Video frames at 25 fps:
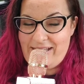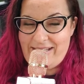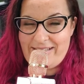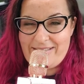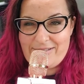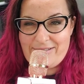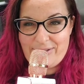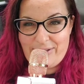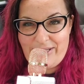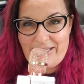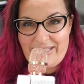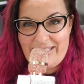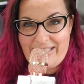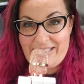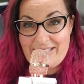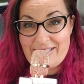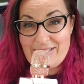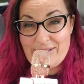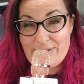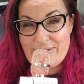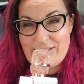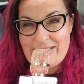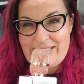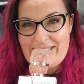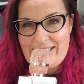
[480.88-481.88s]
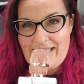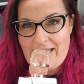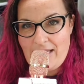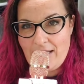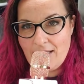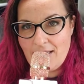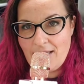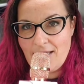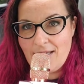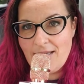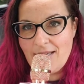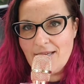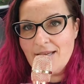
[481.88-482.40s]
teens. So, can you do it,
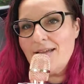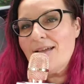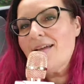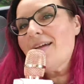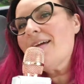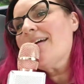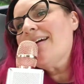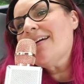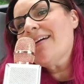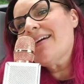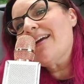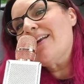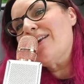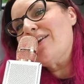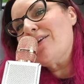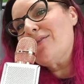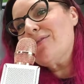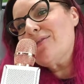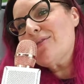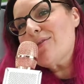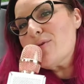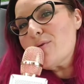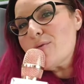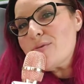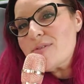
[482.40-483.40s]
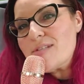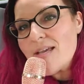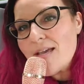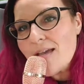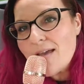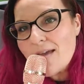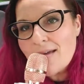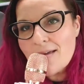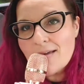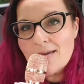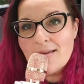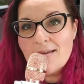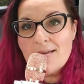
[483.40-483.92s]
Sandy? Can you lose
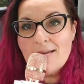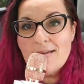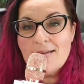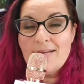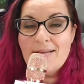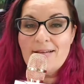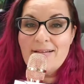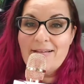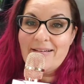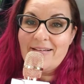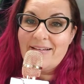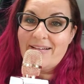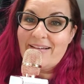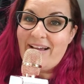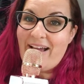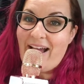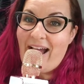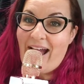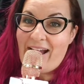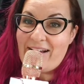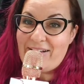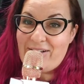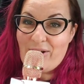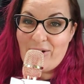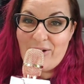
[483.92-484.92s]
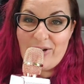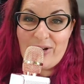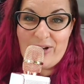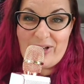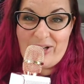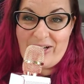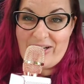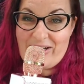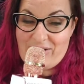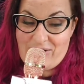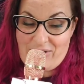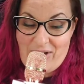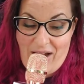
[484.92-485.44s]
it? I know you're
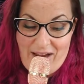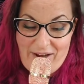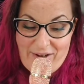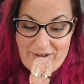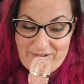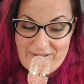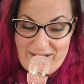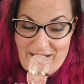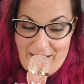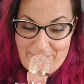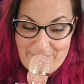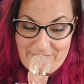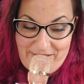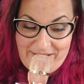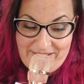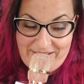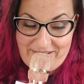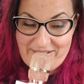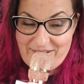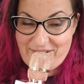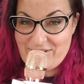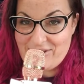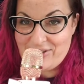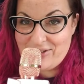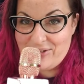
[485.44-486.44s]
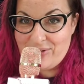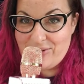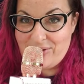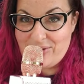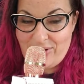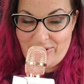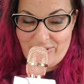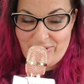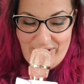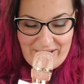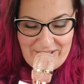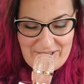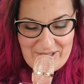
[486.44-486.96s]
going to try your damnedest because you're
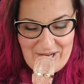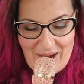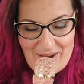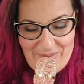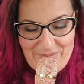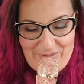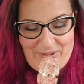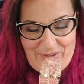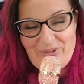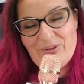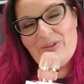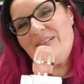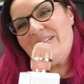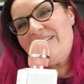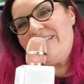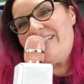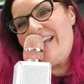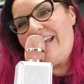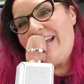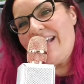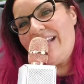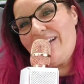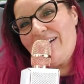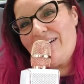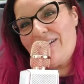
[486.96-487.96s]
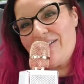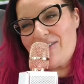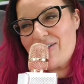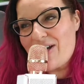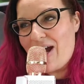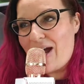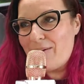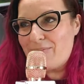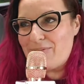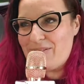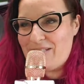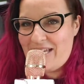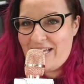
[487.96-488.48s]
doing a great job. So good good
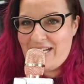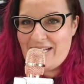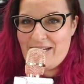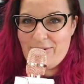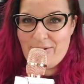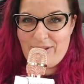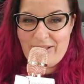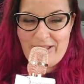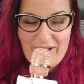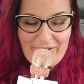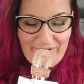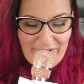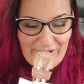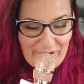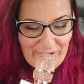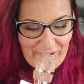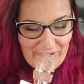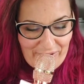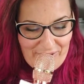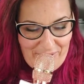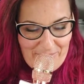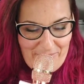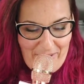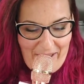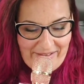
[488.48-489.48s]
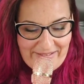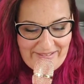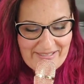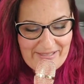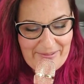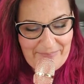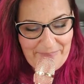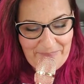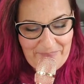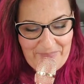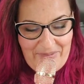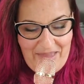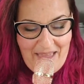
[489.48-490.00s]
job, Sandy. We love you. You're the
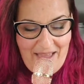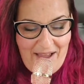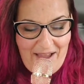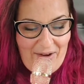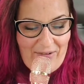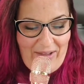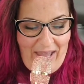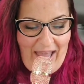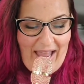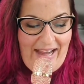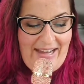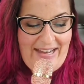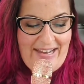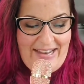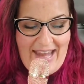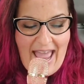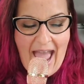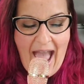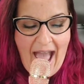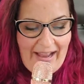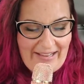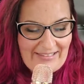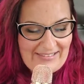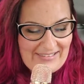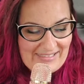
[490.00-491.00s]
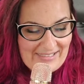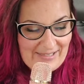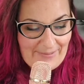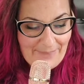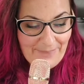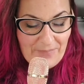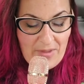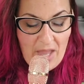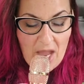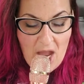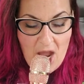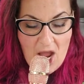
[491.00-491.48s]
best. Okay, next,